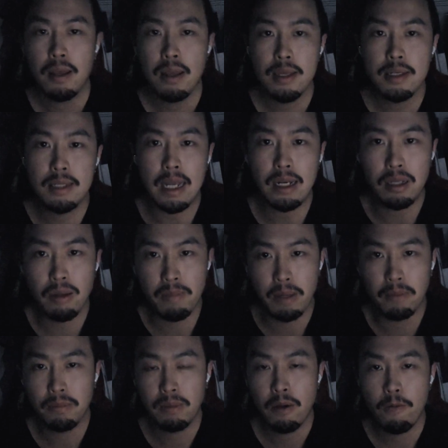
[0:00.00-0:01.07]
sentiment,
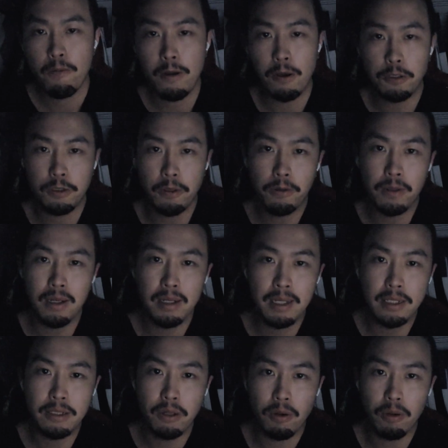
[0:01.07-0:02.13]
while showing
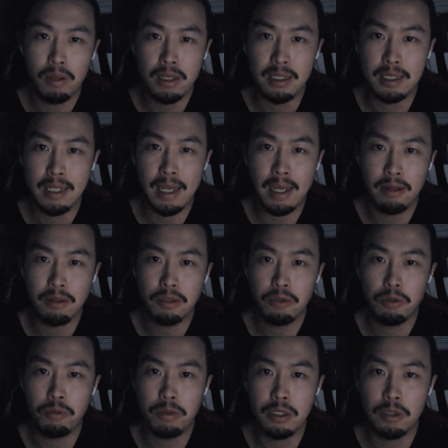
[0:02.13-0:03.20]
little intent
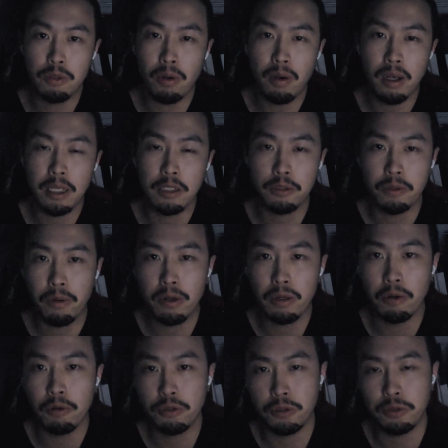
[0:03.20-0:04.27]
to restore
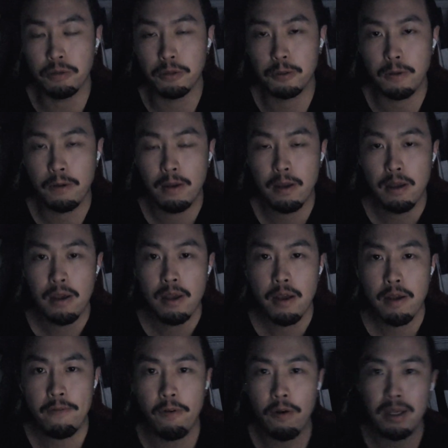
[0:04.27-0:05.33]
historical truth.
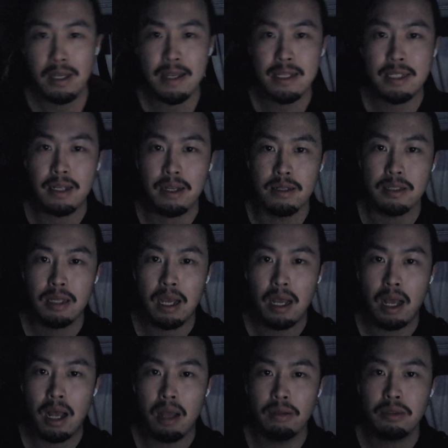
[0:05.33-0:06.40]
For instance,
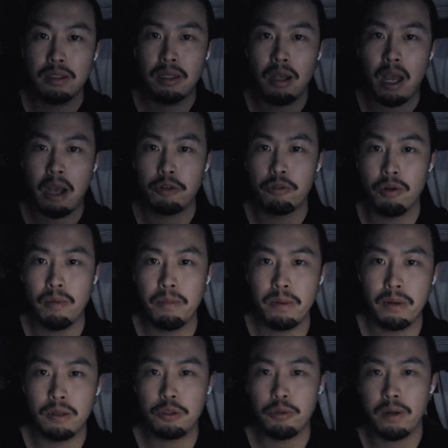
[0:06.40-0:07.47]
on
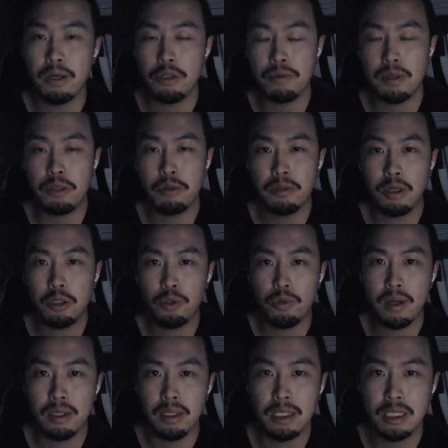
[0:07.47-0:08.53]
October 23,
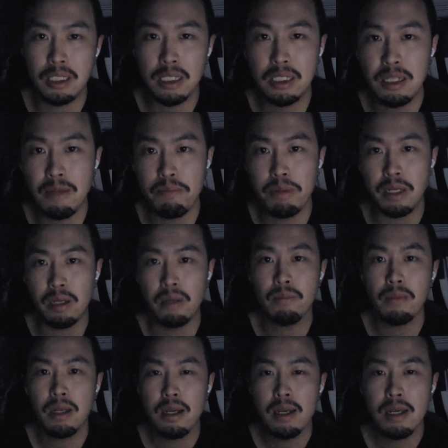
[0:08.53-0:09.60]
2020, Xi Jinping,
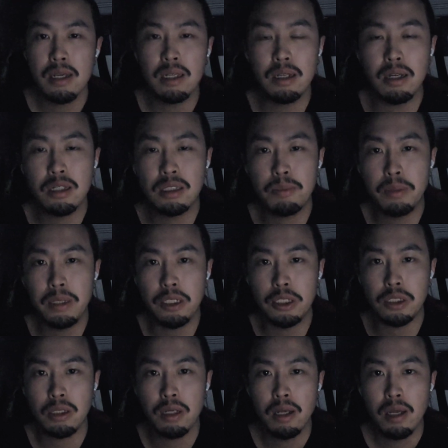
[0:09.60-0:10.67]
in a
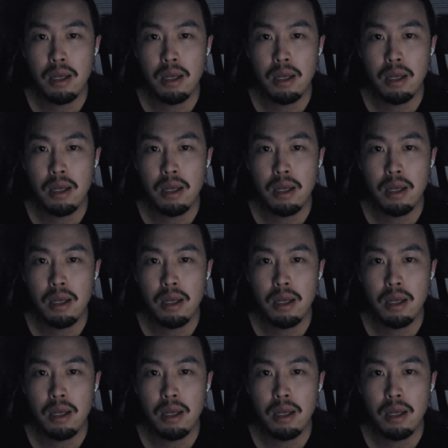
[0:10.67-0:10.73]
speech